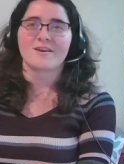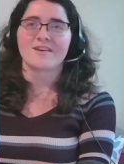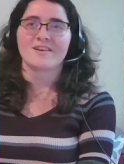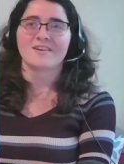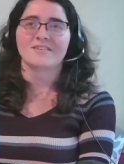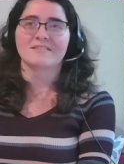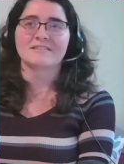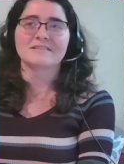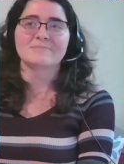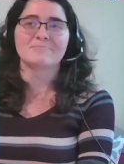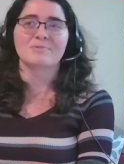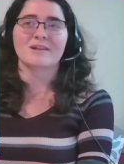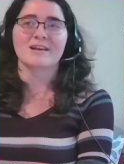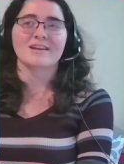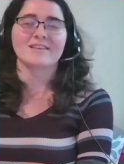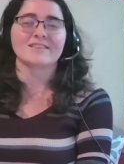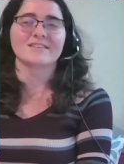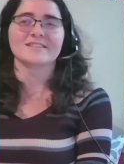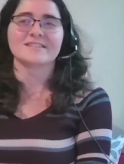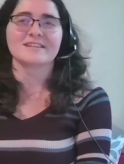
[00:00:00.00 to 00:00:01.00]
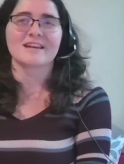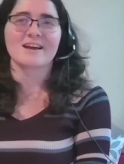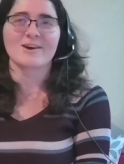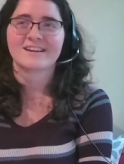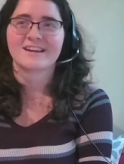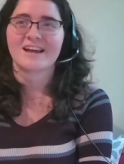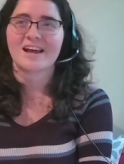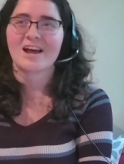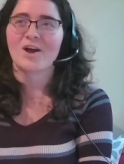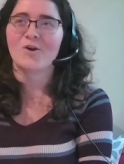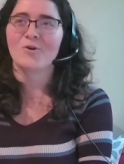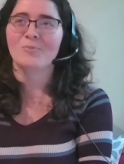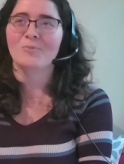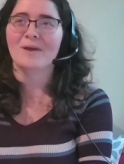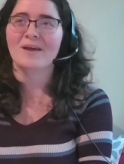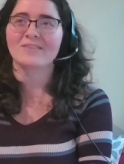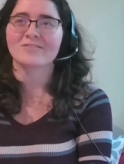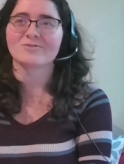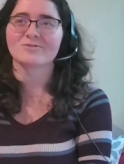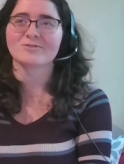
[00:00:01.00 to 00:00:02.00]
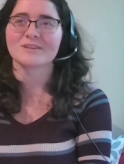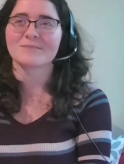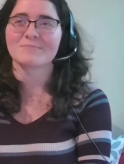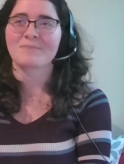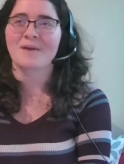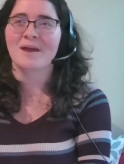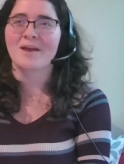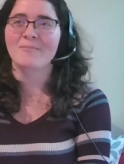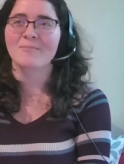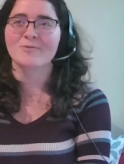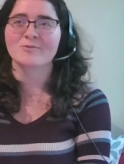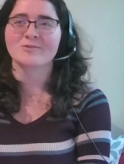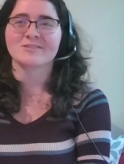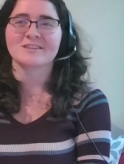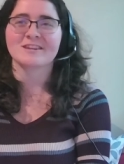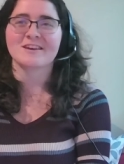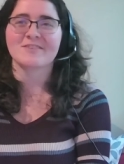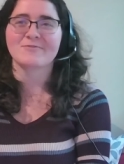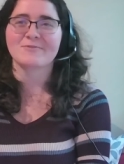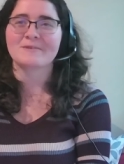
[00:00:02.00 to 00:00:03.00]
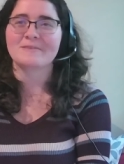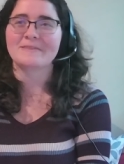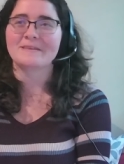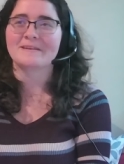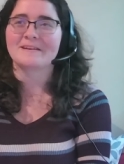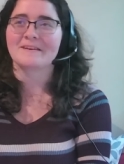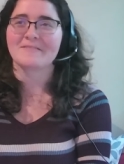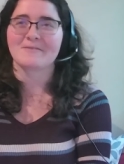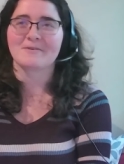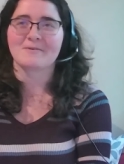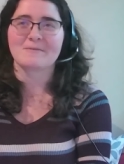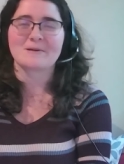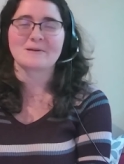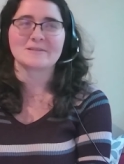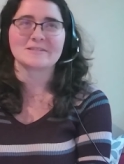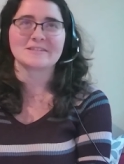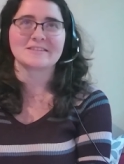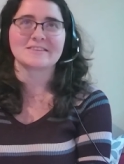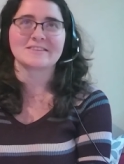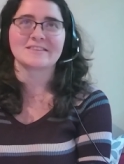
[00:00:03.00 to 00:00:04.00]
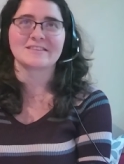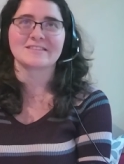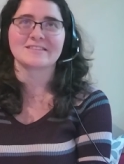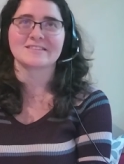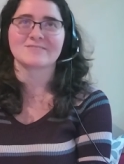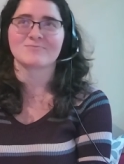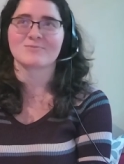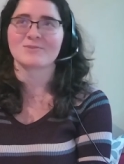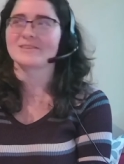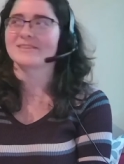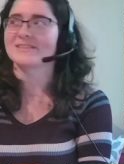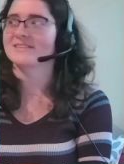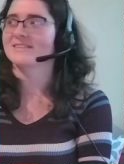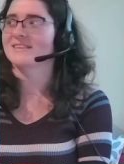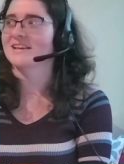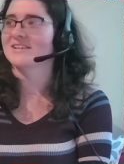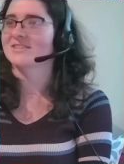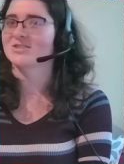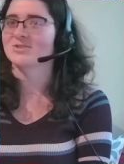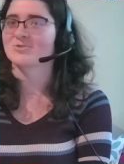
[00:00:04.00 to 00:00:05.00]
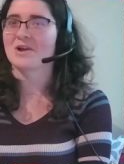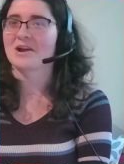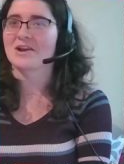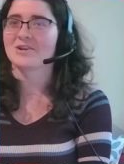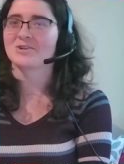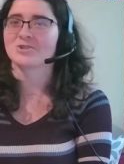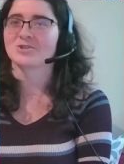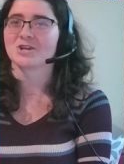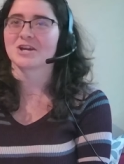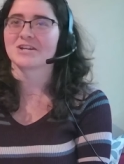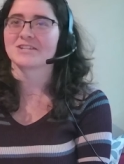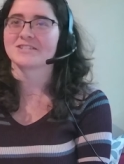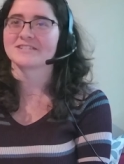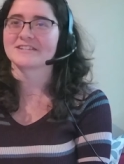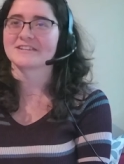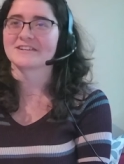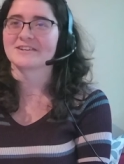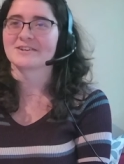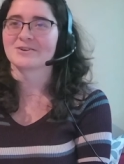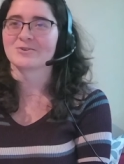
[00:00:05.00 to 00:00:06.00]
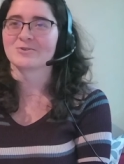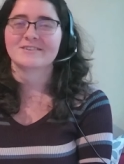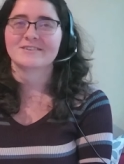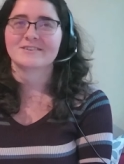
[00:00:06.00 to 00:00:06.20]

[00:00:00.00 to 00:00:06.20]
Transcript: Let's plan this out. Oh man, there's like papers and everything everywhere. It's like he's really like strategizing here.